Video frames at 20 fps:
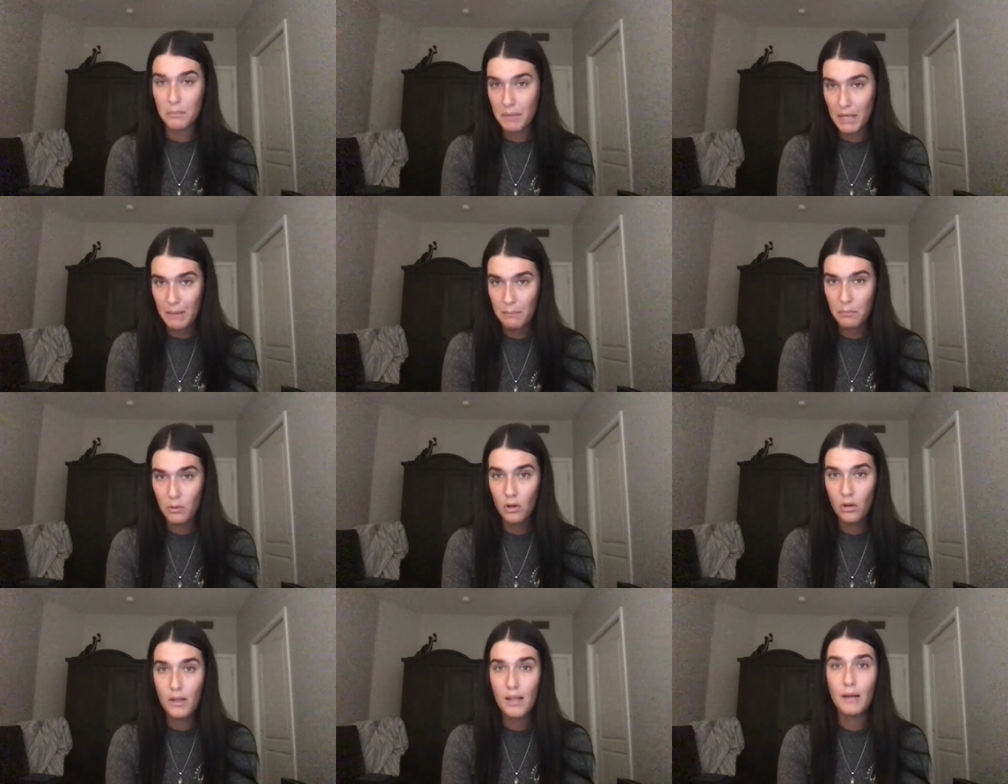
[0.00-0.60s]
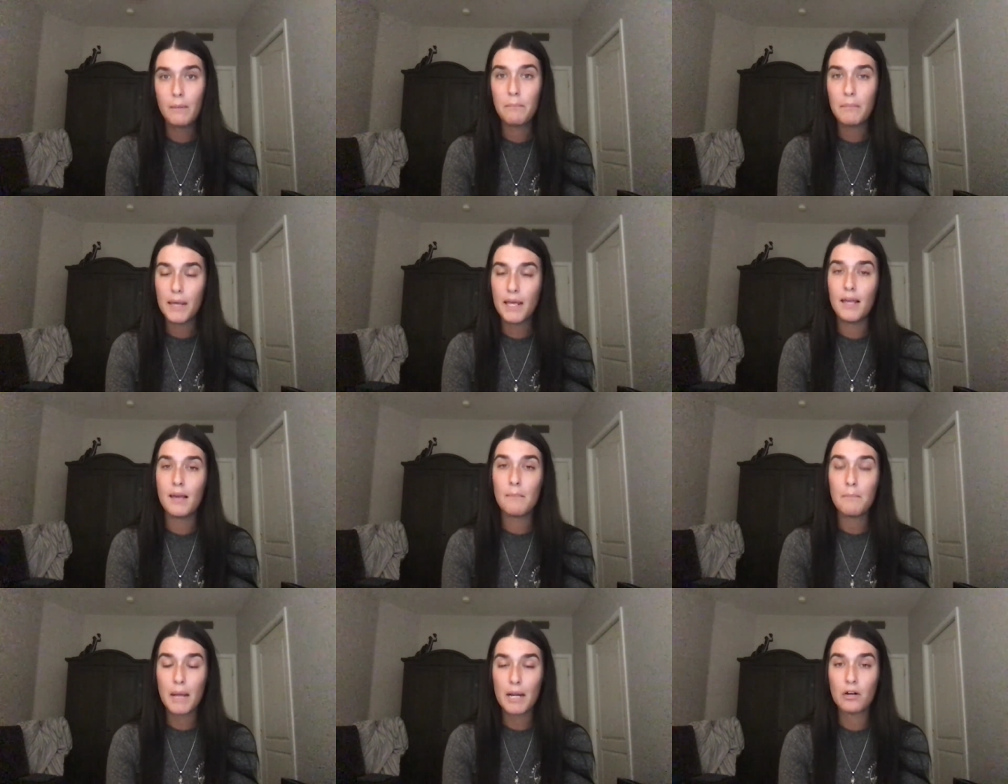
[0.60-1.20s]
people and being a
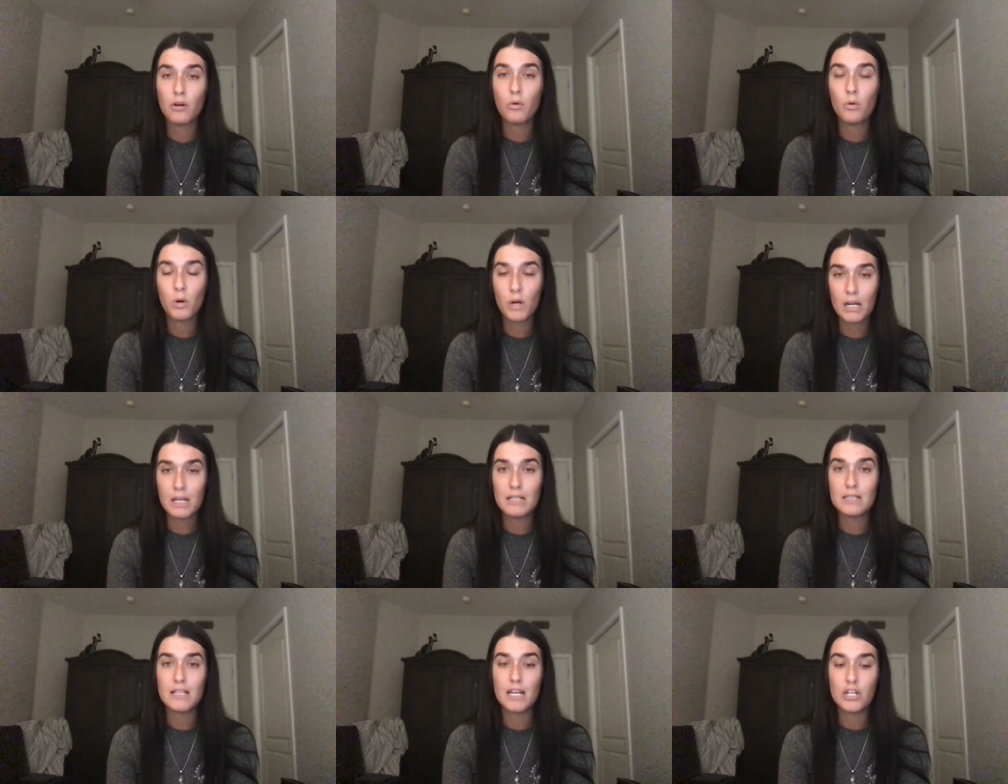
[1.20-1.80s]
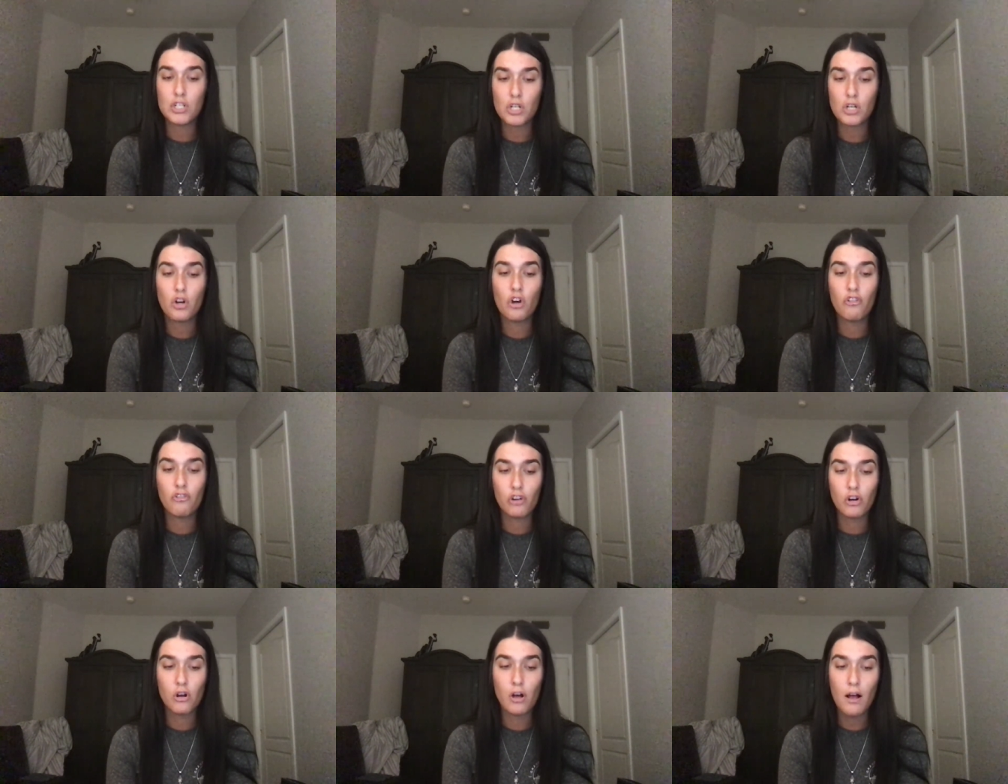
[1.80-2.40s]
better organization
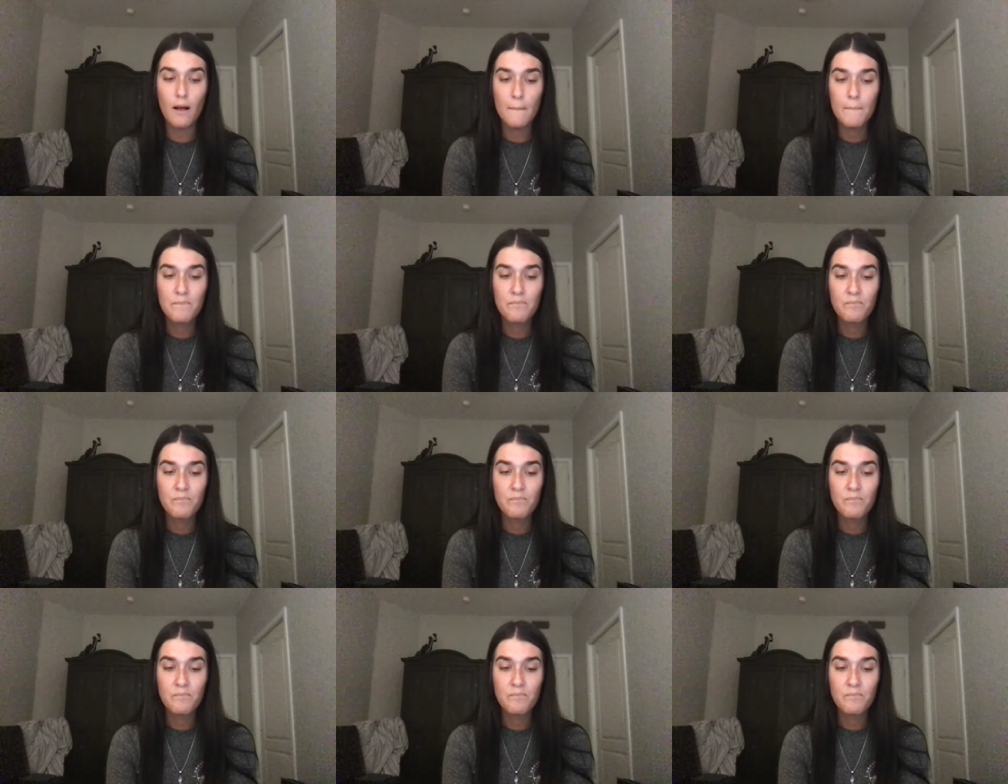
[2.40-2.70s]
overall.